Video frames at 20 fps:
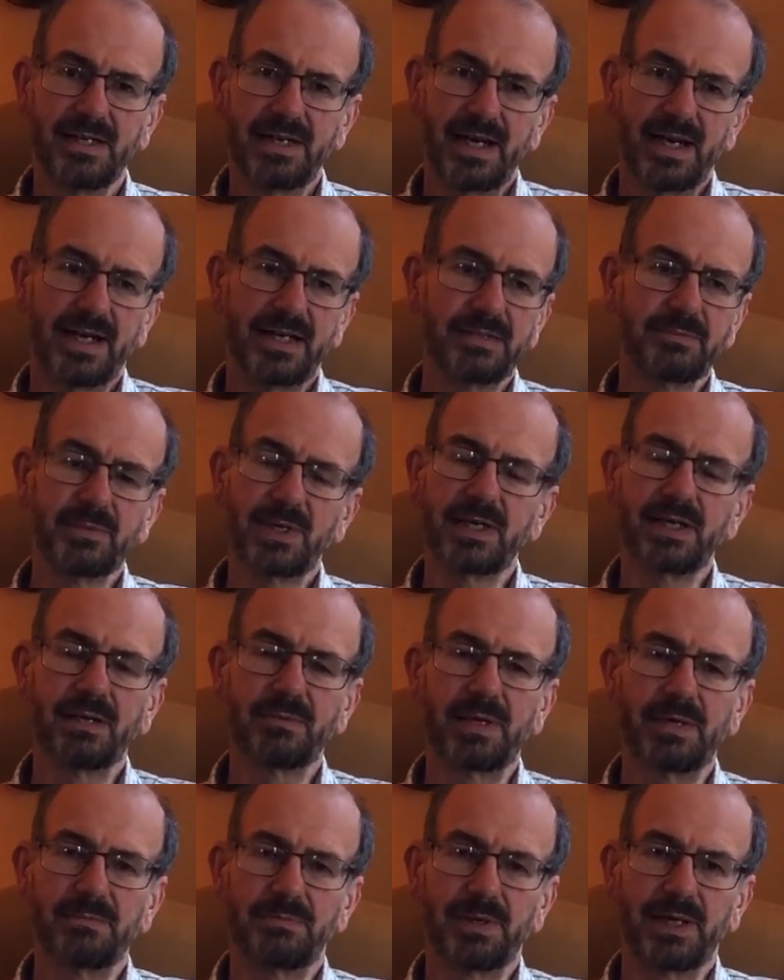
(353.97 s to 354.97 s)
And when I
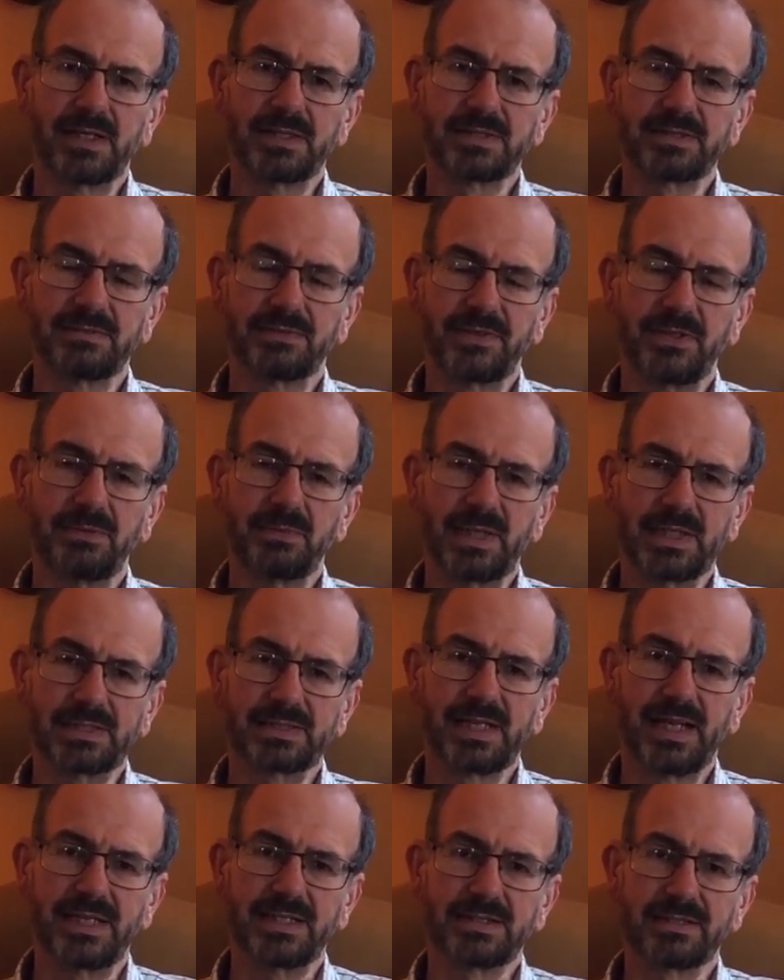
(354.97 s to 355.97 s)
went past a few weeks
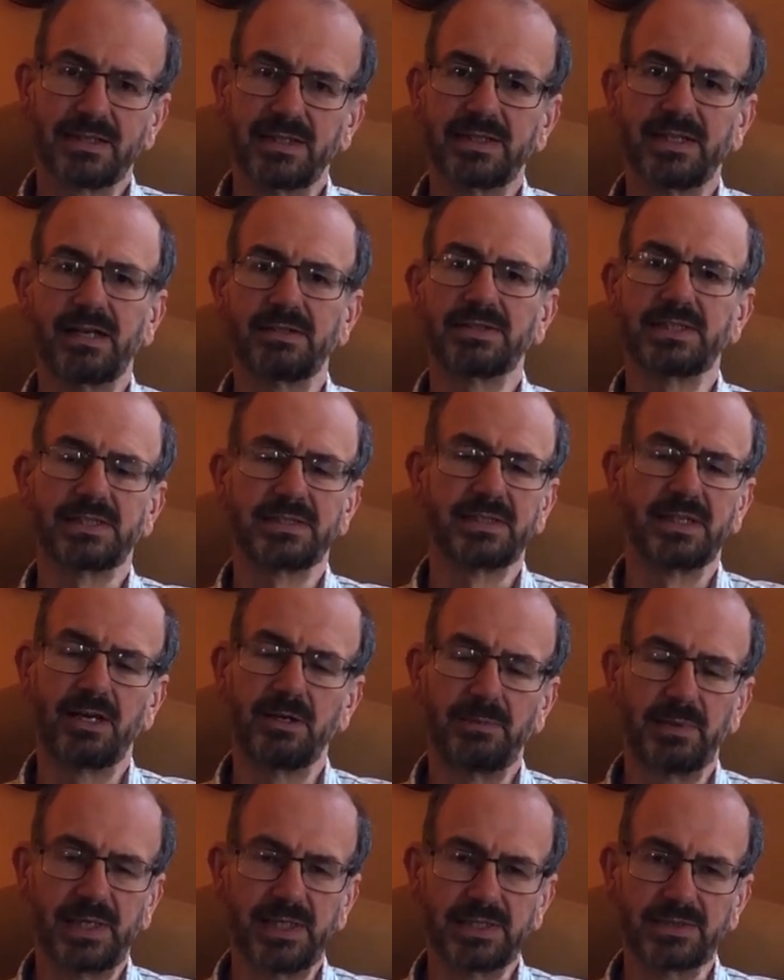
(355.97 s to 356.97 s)
later, I noticed no
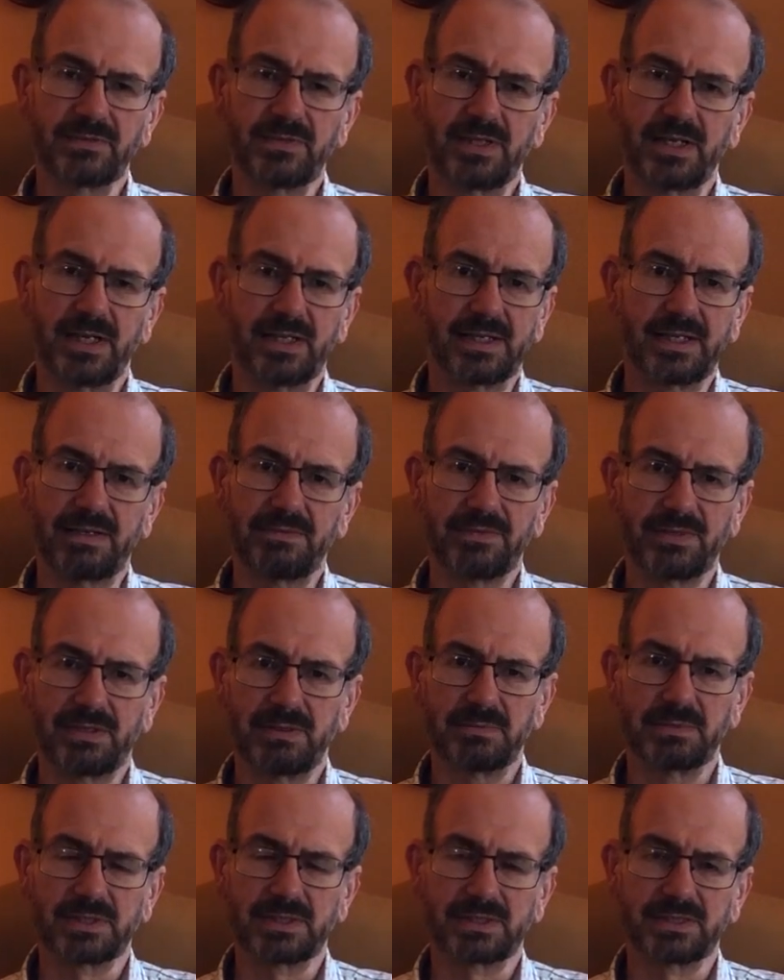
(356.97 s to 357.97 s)
bees flying, even though
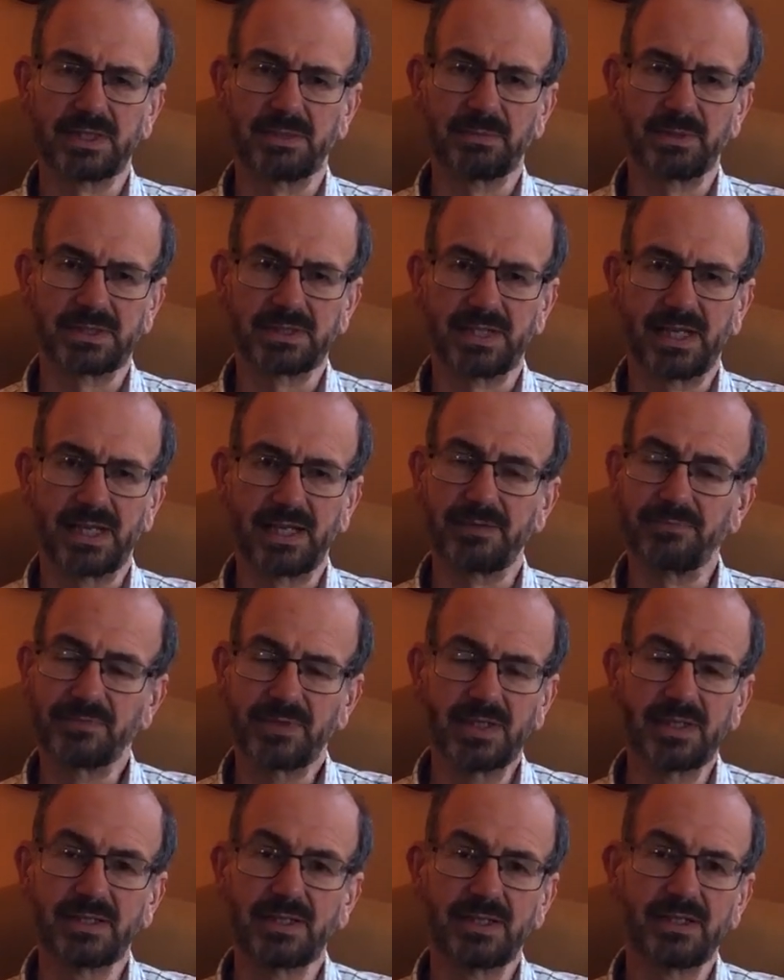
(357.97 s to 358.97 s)
it was a summer's day.
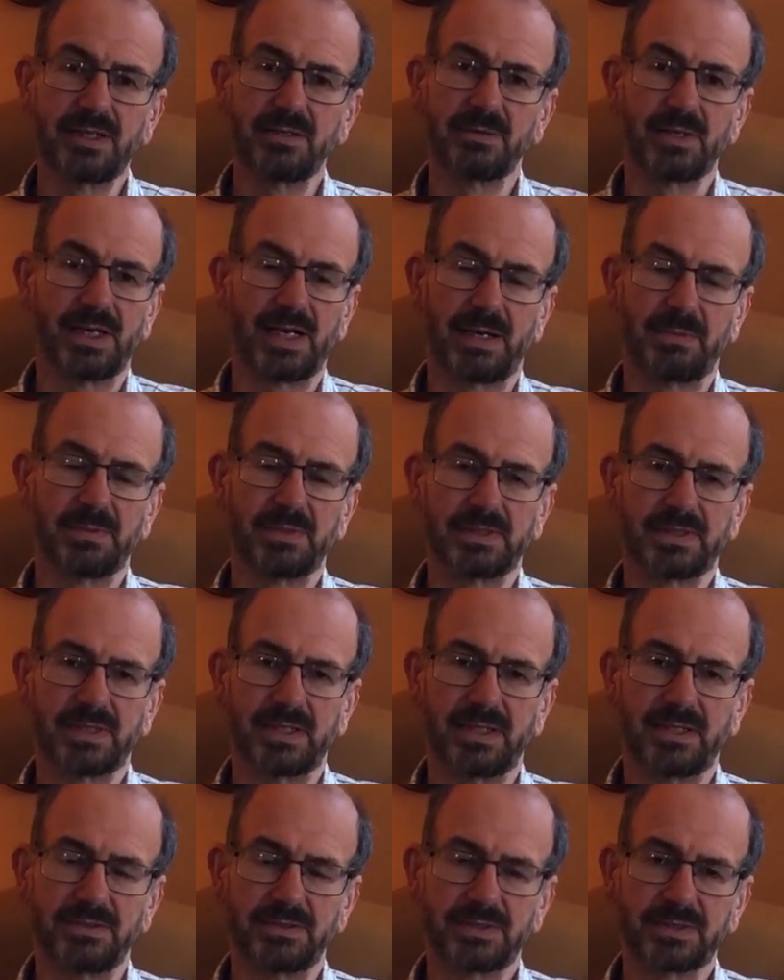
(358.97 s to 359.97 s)
And I know what happened to
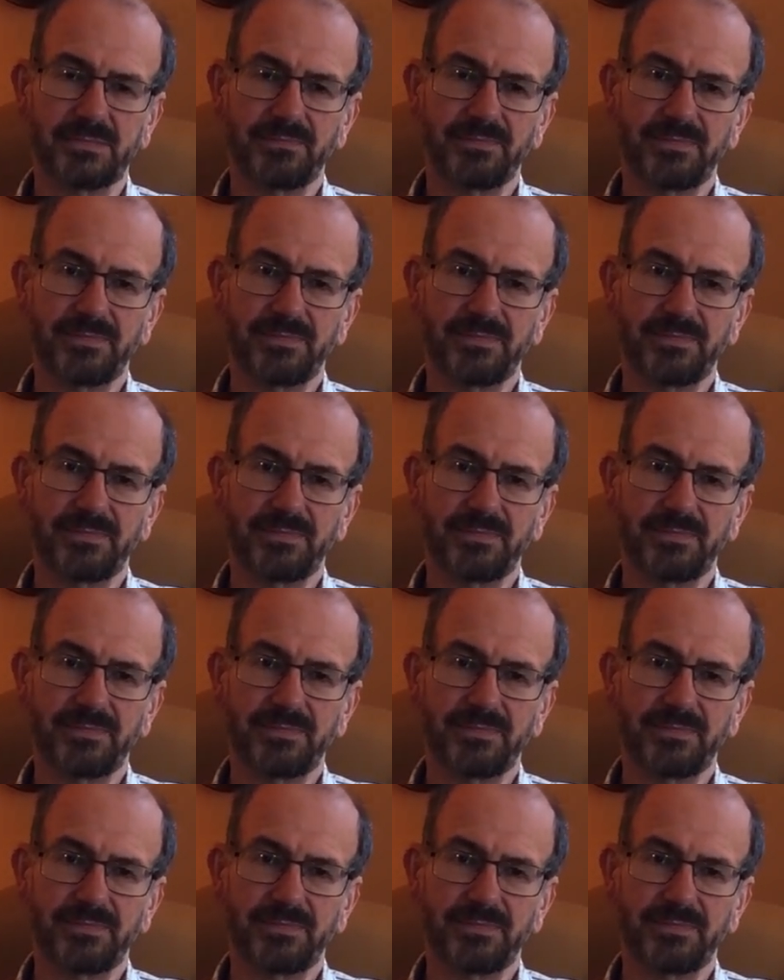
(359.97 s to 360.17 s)
those.